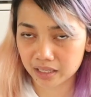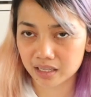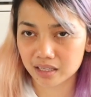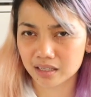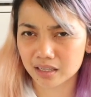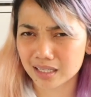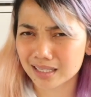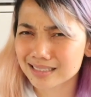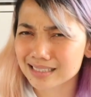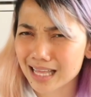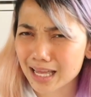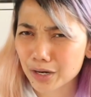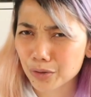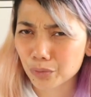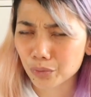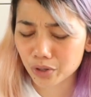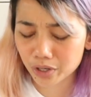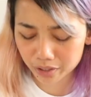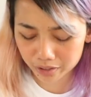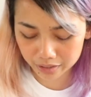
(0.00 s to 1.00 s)
Is that a
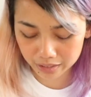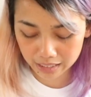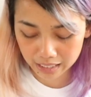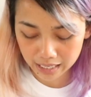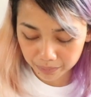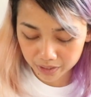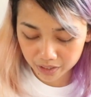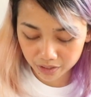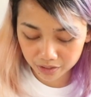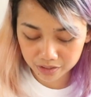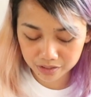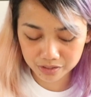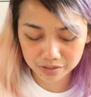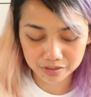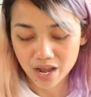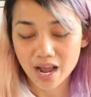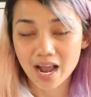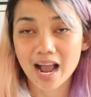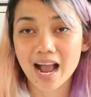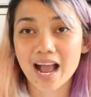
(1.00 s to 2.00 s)
word? Because
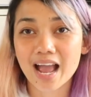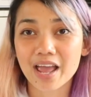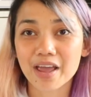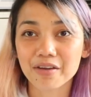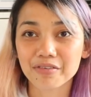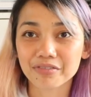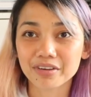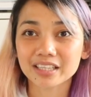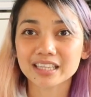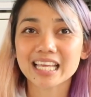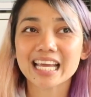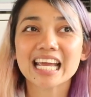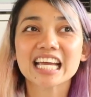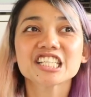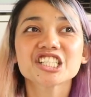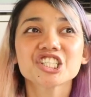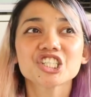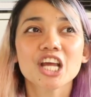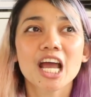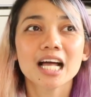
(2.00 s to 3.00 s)
it felt like a
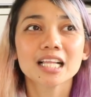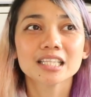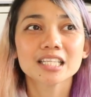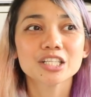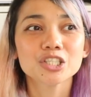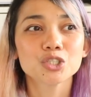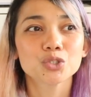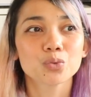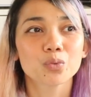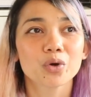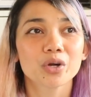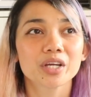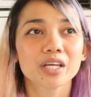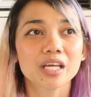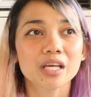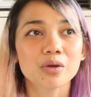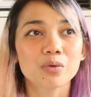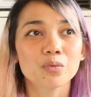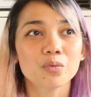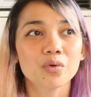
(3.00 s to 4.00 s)
challenge
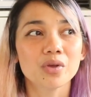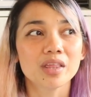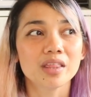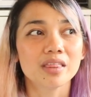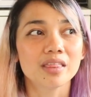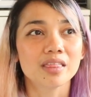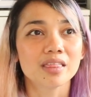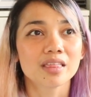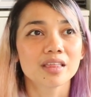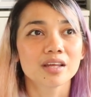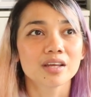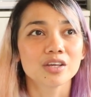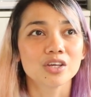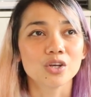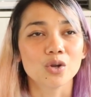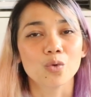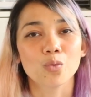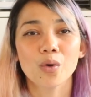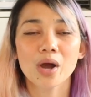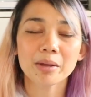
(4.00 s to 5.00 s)
working with,
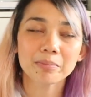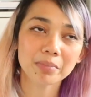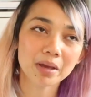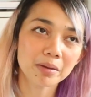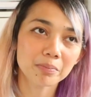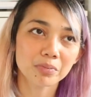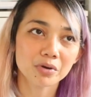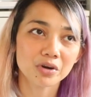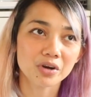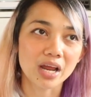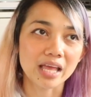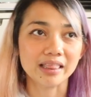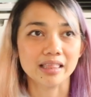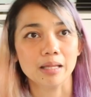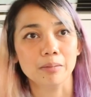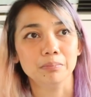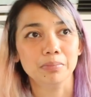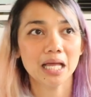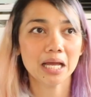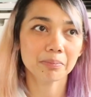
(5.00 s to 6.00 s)
you know, white paper and
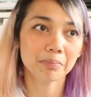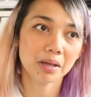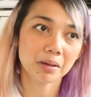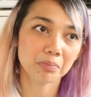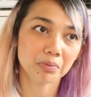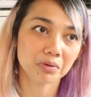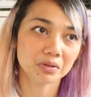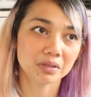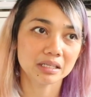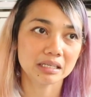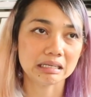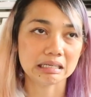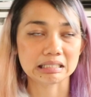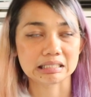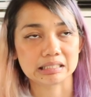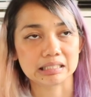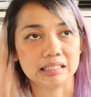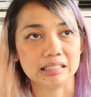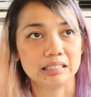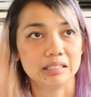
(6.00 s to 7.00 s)
then black paper the
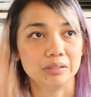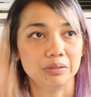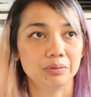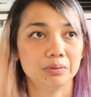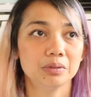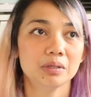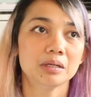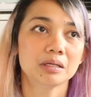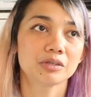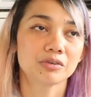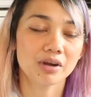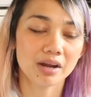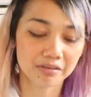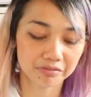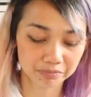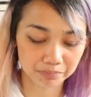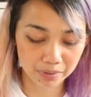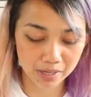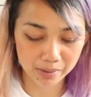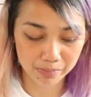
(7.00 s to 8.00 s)
next and then
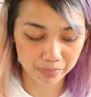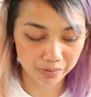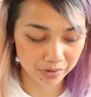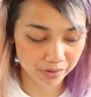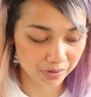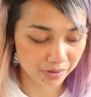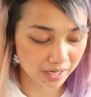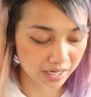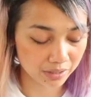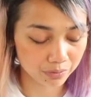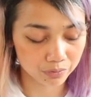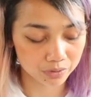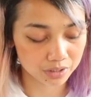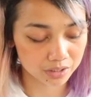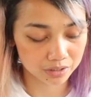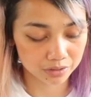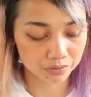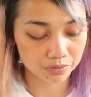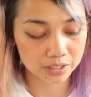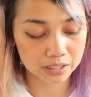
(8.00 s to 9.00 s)
kraft paper and it was
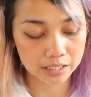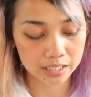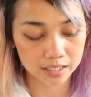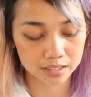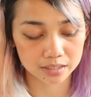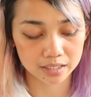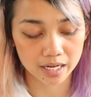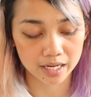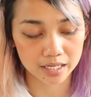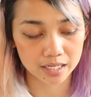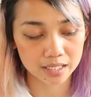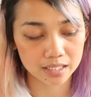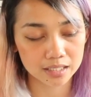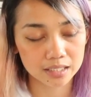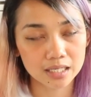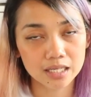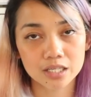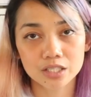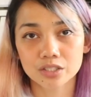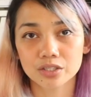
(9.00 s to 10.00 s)
just really exciting
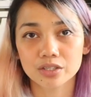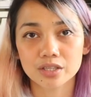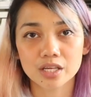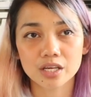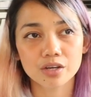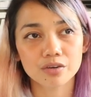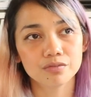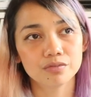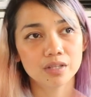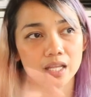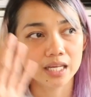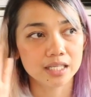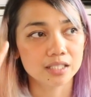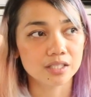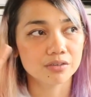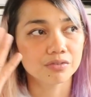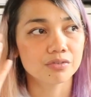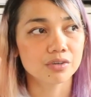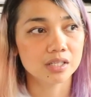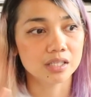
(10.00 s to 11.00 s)
to think of like
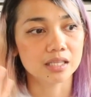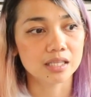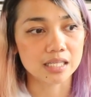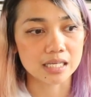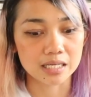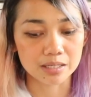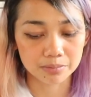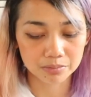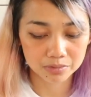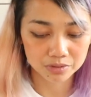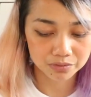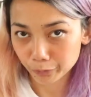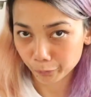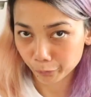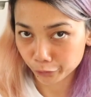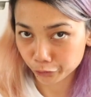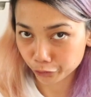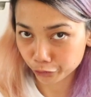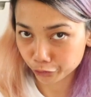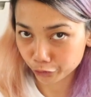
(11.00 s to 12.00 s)
different themes.
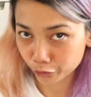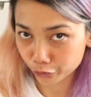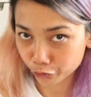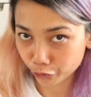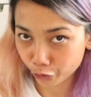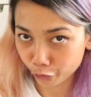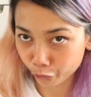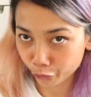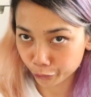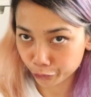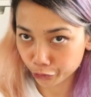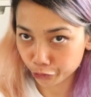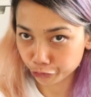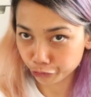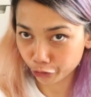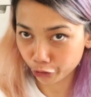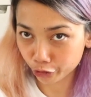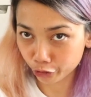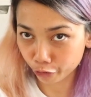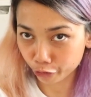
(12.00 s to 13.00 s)
take a look at this,
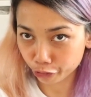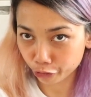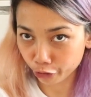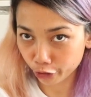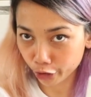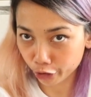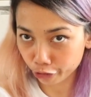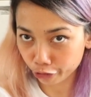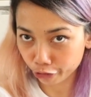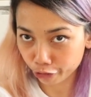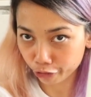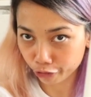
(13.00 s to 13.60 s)
take a look at this.